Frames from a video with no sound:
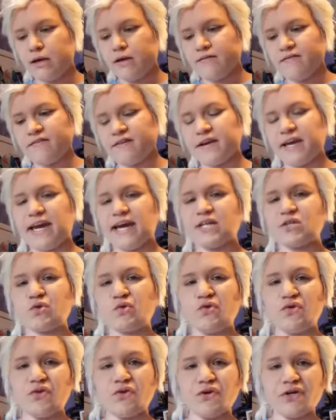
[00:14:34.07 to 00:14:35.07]
for a
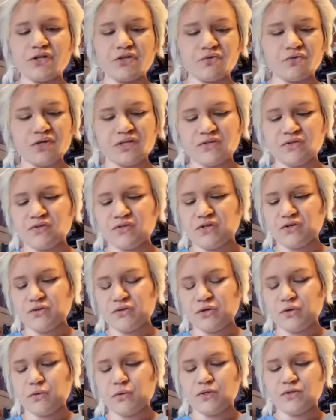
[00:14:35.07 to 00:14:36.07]
casual look I don't
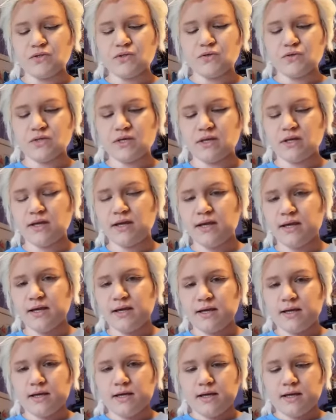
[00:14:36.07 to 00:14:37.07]
necessarily always use it.
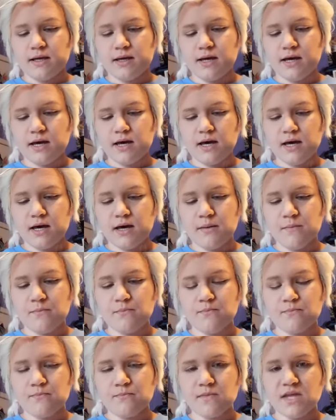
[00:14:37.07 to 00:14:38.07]

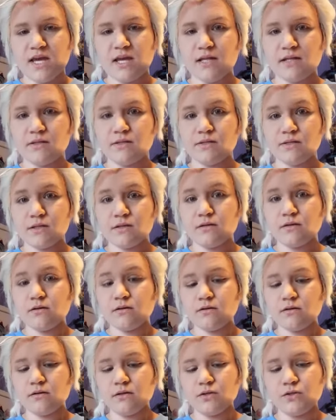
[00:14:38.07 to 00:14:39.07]
Any
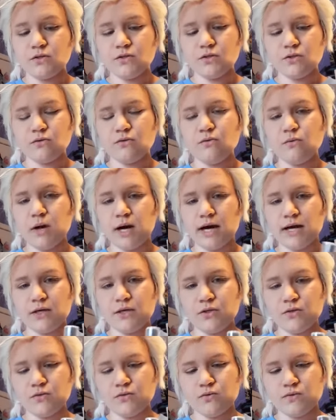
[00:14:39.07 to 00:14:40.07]
sealer could do. I
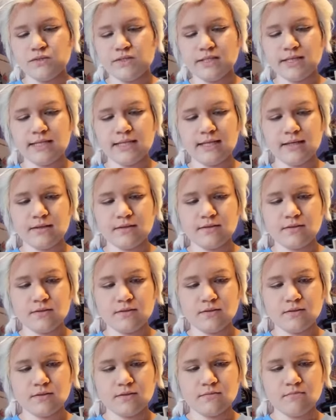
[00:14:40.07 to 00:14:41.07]
use
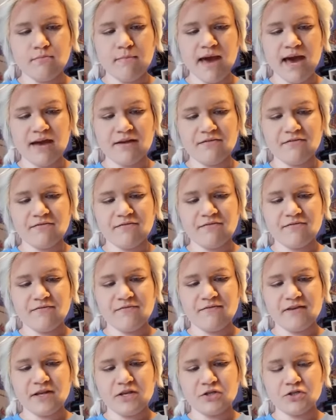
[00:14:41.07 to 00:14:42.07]
NYX Matte
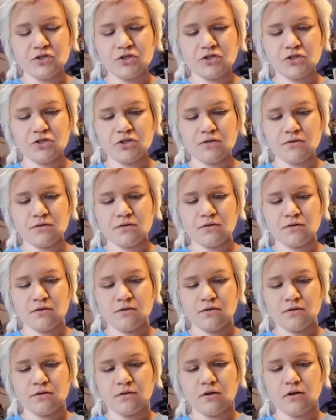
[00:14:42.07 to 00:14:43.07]
Finish
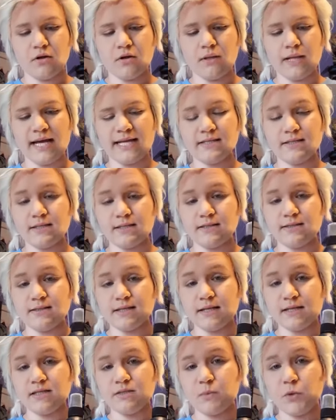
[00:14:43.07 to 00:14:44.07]
Long Lasting
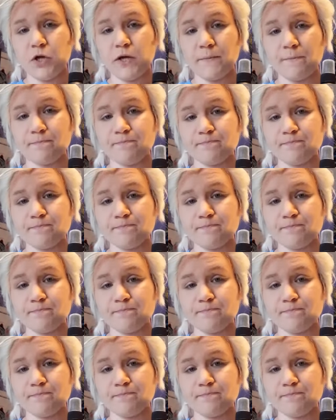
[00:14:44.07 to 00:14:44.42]
Setting Spray,